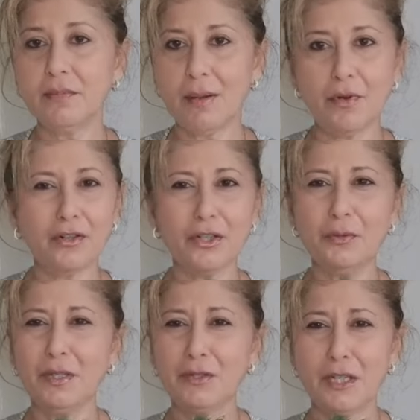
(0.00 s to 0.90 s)
I'm not going
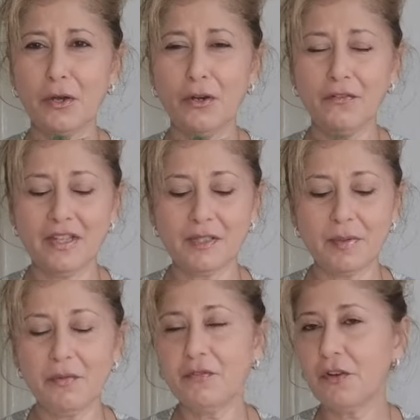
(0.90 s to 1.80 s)
to be using all of this,
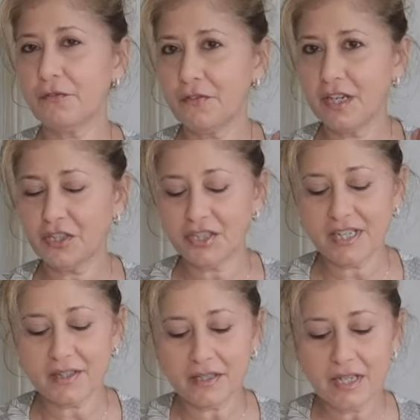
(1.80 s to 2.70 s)
but we've got fresh
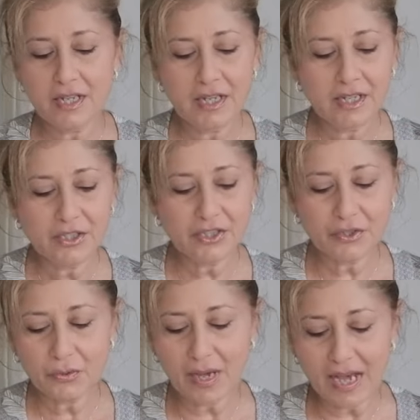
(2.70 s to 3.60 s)
dill
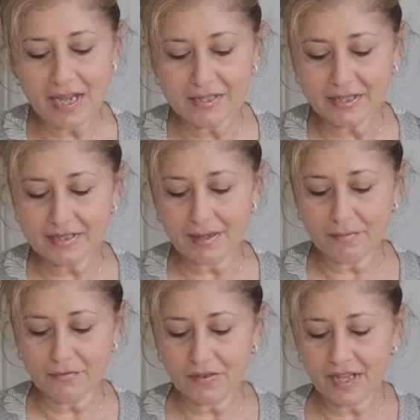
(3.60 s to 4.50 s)
just to add
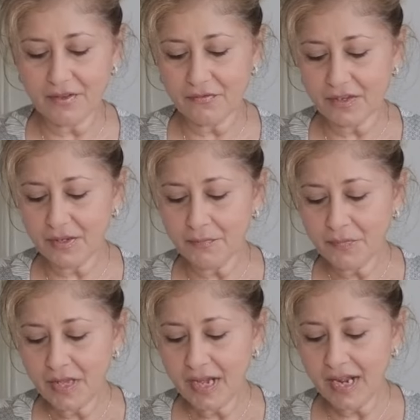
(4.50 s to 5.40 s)
some flavor.
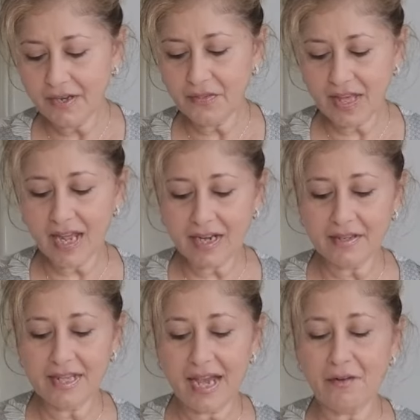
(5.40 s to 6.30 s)
And
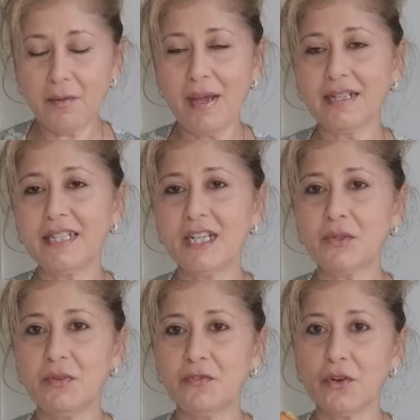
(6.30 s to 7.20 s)
then the
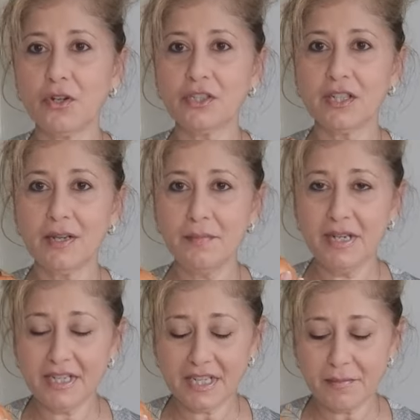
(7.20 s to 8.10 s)
aromatics, we've got a
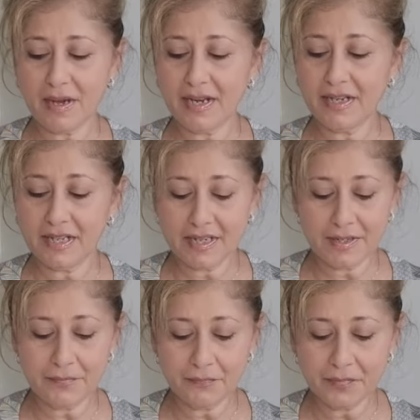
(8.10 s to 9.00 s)
medium
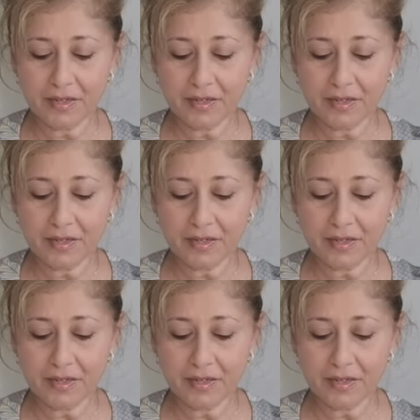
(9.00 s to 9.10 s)
onion,